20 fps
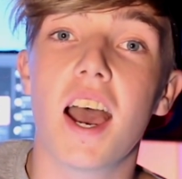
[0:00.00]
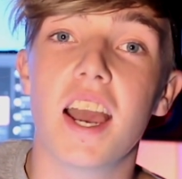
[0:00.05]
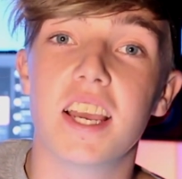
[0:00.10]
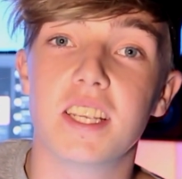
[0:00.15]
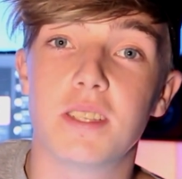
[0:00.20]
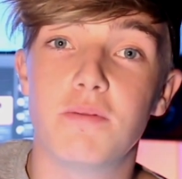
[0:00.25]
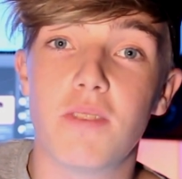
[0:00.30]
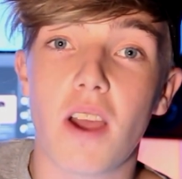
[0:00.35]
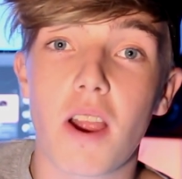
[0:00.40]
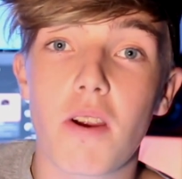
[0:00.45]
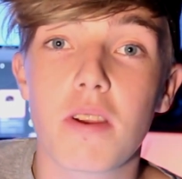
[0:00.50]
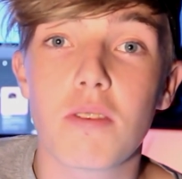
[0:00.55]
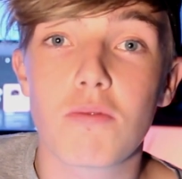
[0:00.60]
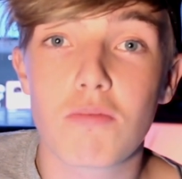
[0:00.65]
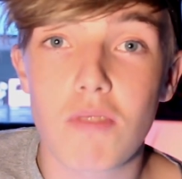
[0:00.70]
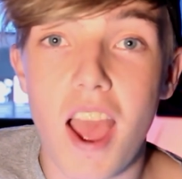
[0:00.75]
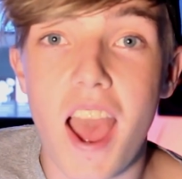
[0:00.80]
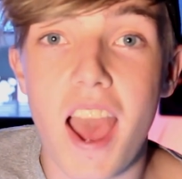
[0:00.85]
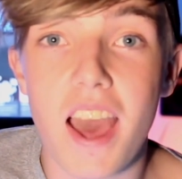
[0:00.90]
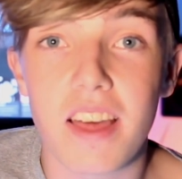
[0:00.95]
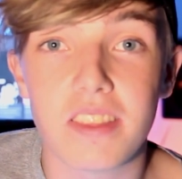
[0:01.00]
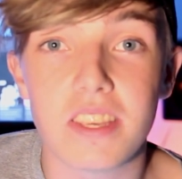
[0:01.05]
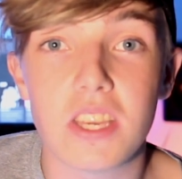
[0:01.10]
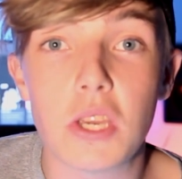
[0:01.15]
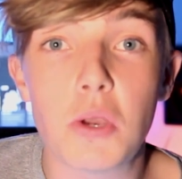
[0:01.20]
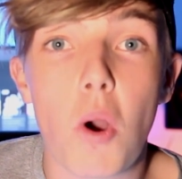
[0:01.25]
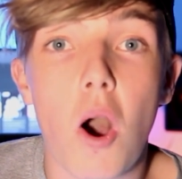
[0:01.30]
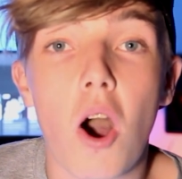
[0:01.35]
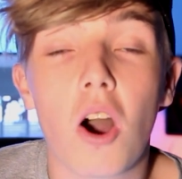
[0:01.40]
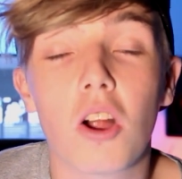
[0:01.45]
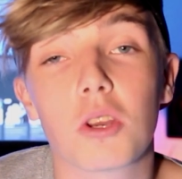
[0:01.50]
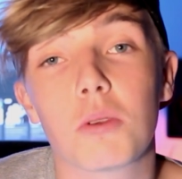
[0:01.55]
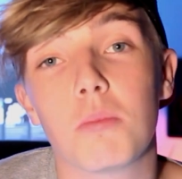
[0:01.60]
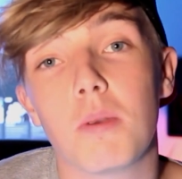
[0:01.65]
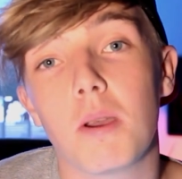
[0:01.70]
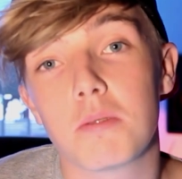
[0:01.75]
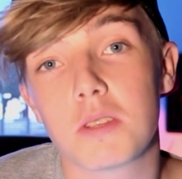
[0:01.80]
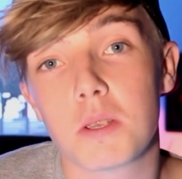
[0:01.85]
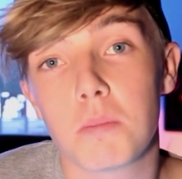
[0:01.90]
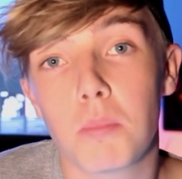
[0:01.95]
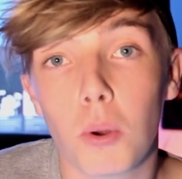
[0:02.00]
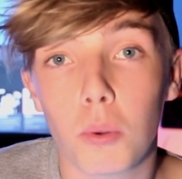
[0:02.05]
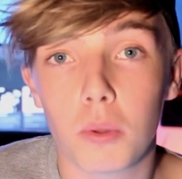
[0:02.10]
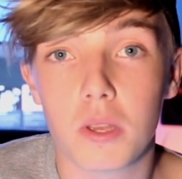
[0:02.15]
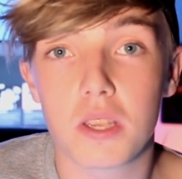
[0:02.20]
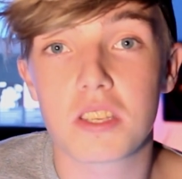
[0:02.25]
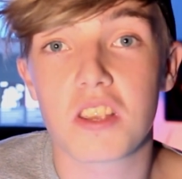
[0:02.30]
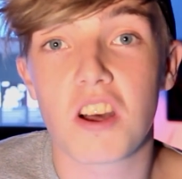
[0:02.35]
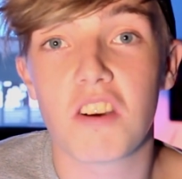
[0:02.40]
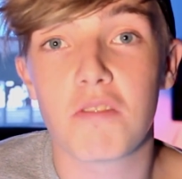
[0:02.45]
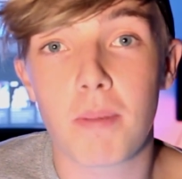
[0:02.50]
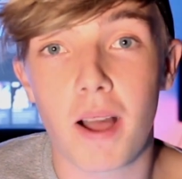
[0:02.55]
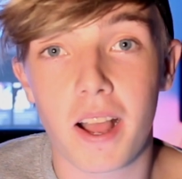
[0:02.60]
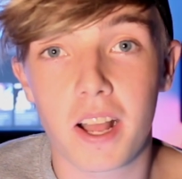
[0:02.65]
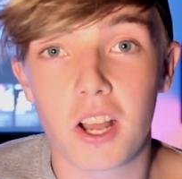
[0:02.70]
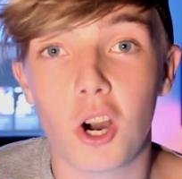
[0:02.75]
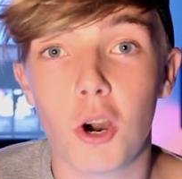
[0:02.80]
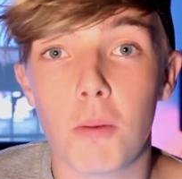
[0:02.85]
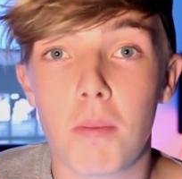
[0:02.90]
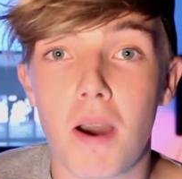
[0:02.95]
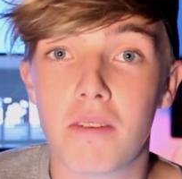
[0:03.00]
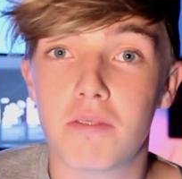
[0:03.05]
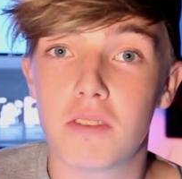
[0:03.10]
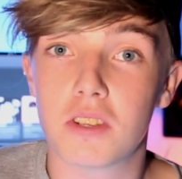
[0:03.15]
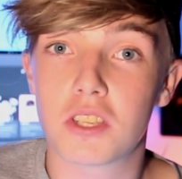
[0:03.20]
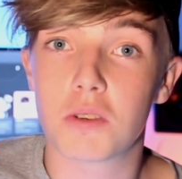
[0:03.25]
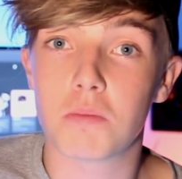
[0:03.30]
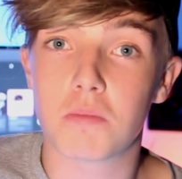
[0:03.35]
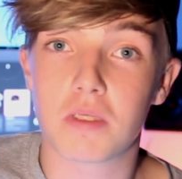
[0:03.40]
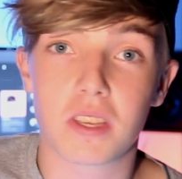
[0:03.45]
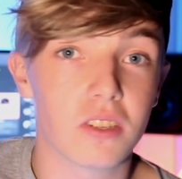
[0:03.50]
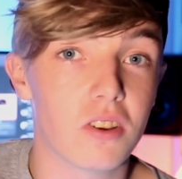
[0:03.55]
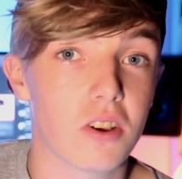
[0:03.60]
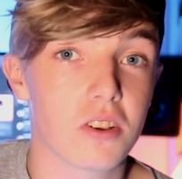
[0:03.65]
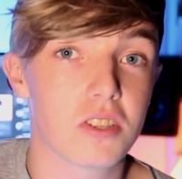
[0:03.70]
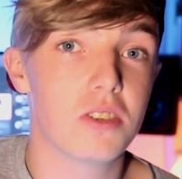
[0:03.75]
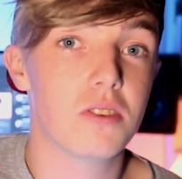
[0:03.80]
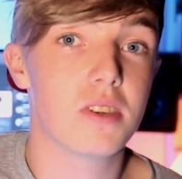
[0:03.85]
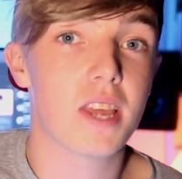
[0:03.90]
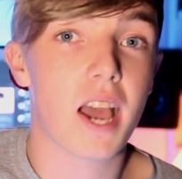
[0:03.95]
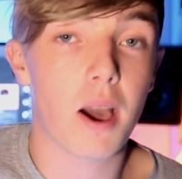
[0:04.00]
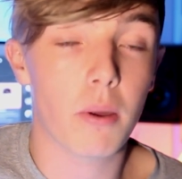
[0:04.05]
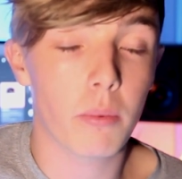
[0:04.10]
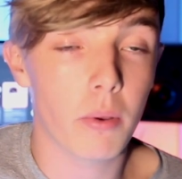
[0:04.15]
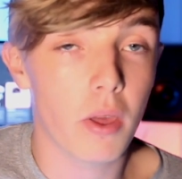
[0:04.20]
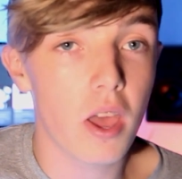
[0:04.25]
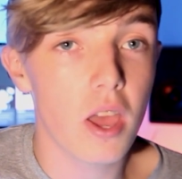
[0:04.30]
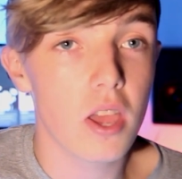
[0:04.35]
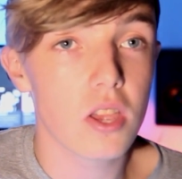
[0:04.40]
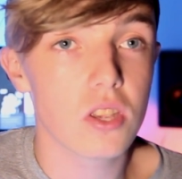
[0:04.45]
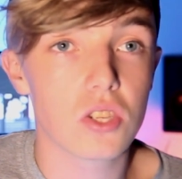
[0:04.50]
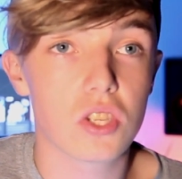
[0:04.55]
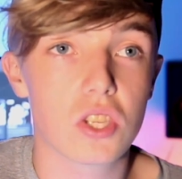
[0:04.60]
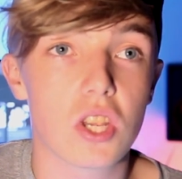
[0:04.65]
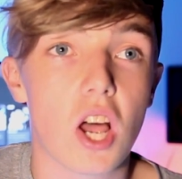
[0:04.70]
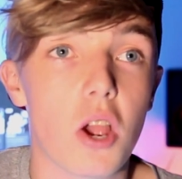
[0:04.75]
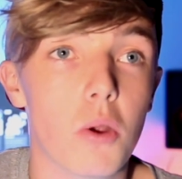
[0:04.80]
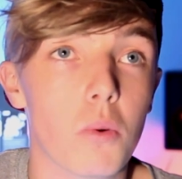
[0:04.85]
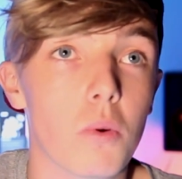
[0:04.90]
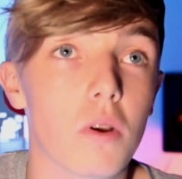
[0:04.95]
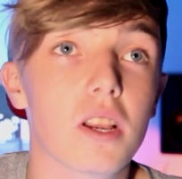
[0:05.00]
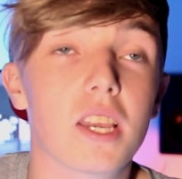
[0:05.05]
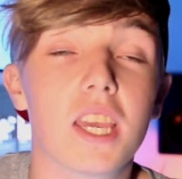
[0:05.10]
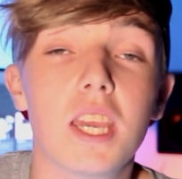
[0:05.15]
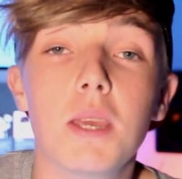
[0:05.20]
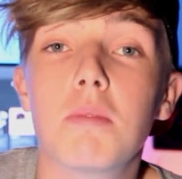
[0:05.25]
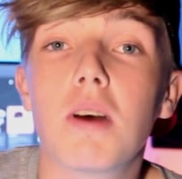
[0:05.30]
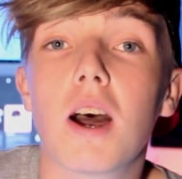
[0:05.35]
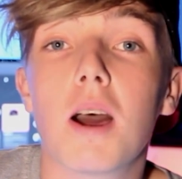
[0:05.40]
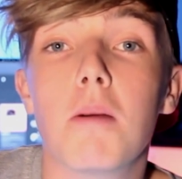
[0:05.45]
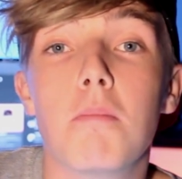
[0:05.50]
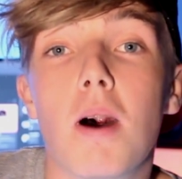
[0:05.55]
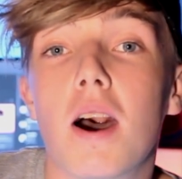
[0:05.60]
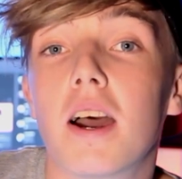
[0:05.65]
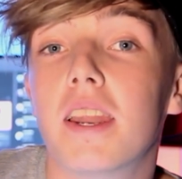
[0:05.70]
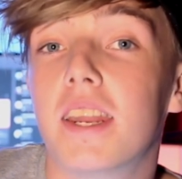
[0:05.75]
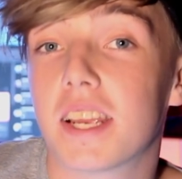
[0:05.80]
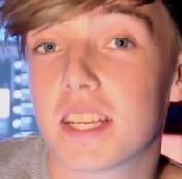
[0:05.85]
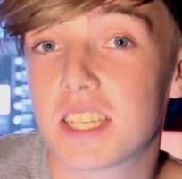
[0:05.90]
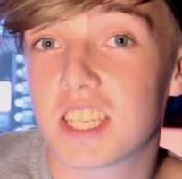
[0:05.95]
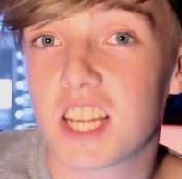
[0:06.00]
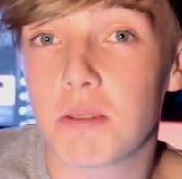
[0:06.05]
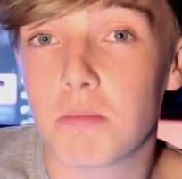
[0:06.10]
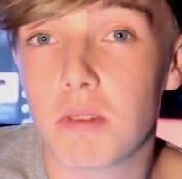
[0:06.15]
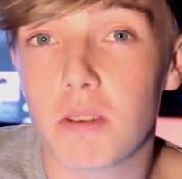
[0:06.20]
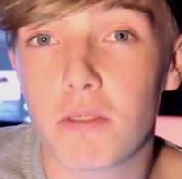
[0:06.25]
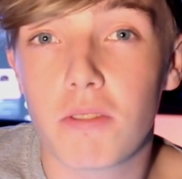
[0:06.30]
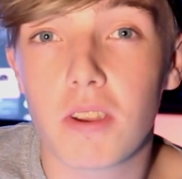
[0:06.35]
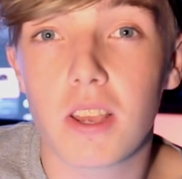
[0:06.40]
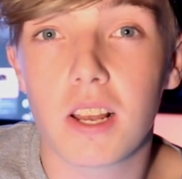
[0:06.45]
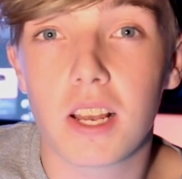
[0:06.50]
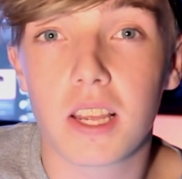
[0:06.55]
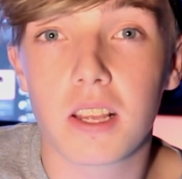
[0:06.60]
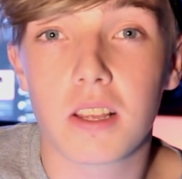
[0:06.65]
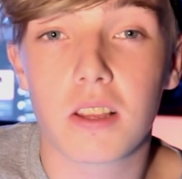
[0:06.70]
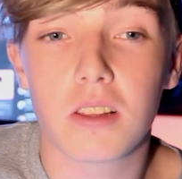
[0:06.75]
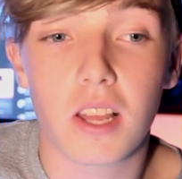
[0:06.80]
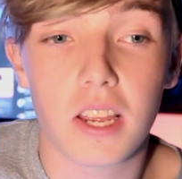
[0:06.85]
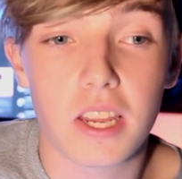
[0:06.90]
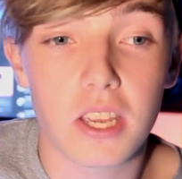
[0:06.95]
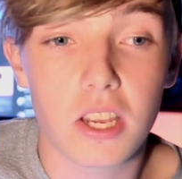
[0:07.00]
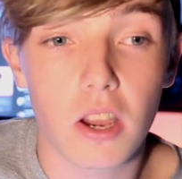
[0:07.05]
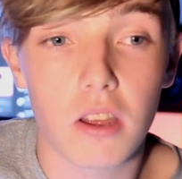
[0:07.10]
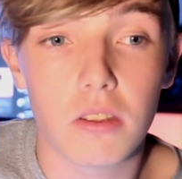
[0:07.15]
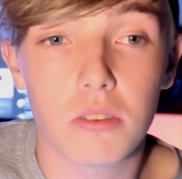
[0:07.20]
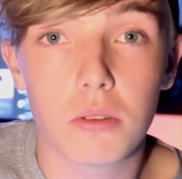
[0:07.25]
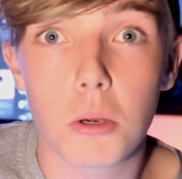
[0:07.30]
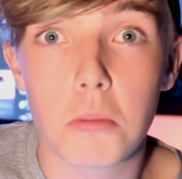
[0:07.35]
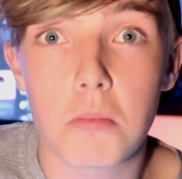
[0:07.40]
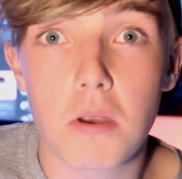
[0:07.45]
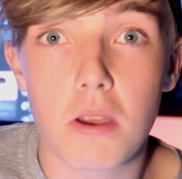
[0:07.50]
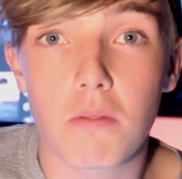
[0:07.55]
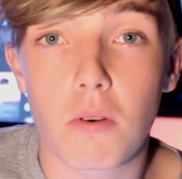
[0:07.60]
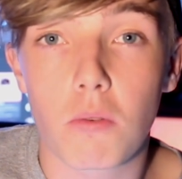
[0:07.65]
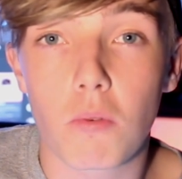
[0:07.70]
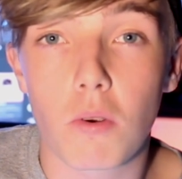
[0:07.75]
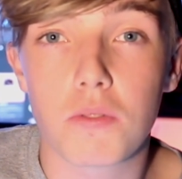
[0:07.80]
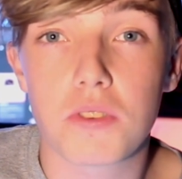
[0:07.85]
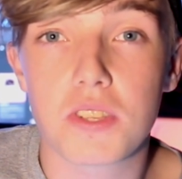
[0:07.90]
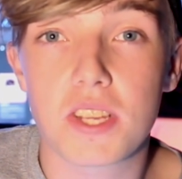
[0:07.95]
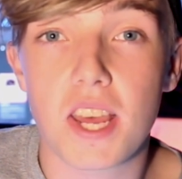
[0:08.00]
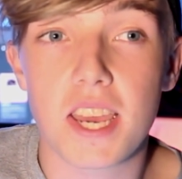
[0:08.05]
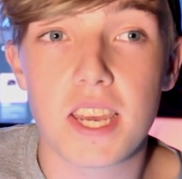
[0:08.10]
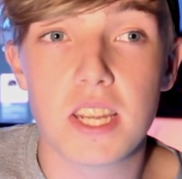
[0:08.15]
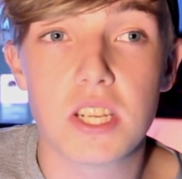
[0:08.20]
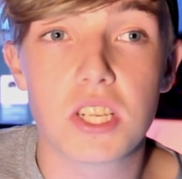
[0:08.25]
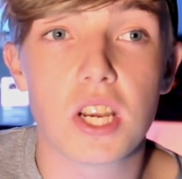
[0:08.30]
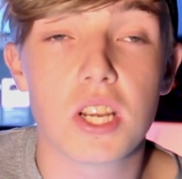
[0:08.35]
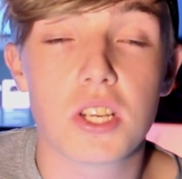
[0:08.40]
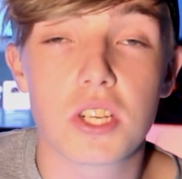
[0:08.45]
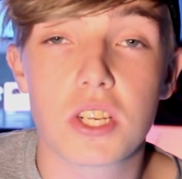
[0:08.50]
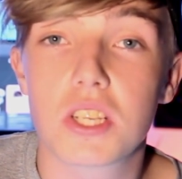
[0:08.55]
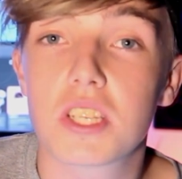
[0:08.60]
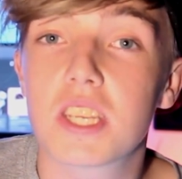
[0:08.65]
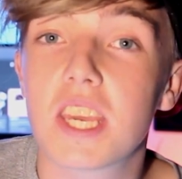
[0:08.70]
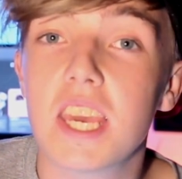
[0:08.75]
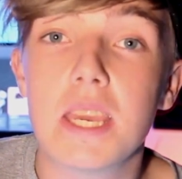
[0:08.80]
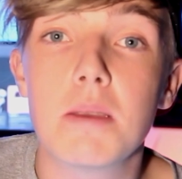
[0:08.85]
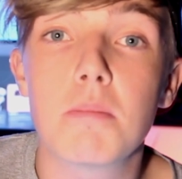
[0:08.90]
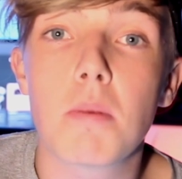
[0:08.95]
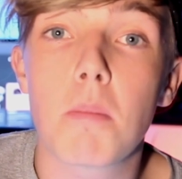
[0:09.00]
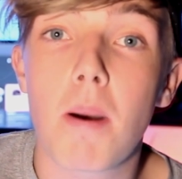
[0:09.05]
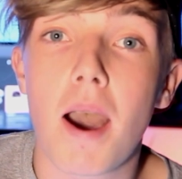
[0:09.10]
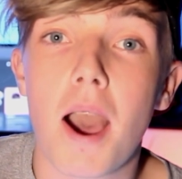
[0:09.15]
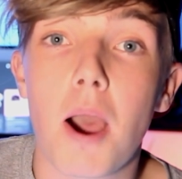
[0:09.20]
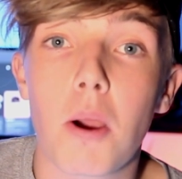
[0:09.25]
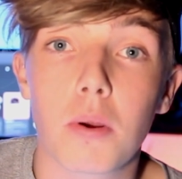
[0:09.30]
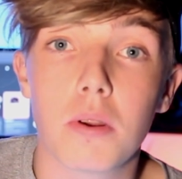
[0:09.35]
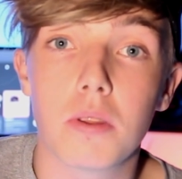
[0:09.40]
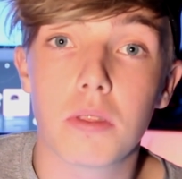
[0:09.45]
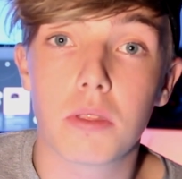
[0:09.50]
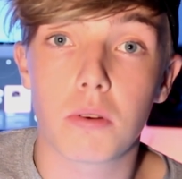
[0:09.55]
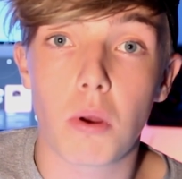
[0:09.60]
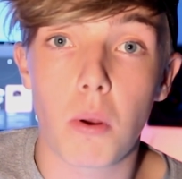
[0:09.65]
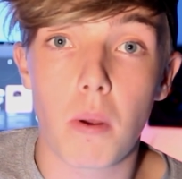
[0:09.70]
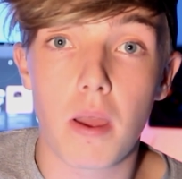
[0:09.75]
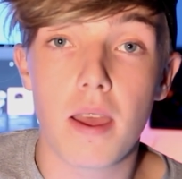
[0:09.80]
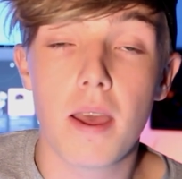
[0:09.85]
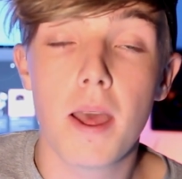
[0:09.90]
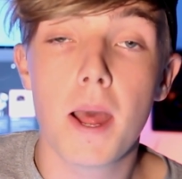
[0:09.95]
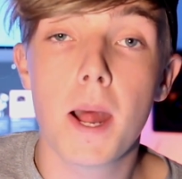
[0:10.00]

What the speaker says: It's very rare that you aren't going to be able to pull yourself back up after something knocks you down. So keep that in mind next time you're feeling like you're going through a bit of a rough stage, and just keep powering through it.